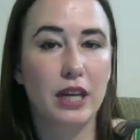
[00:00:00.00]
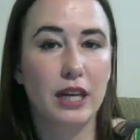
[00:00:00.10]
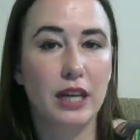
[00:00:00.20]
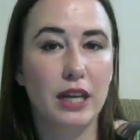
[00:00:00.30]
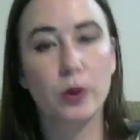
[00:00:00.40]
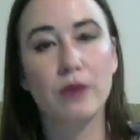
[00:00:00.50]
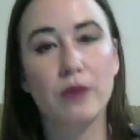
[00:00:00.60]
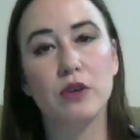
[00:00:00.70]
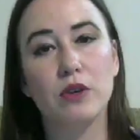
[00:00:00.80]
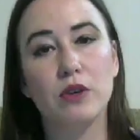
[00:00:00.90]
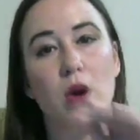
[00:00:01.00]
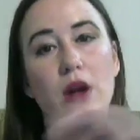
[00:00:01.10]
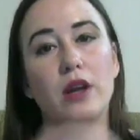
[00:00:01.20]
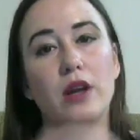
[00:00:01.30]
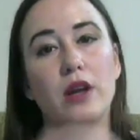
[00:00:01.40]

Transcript: it is. So if you just want to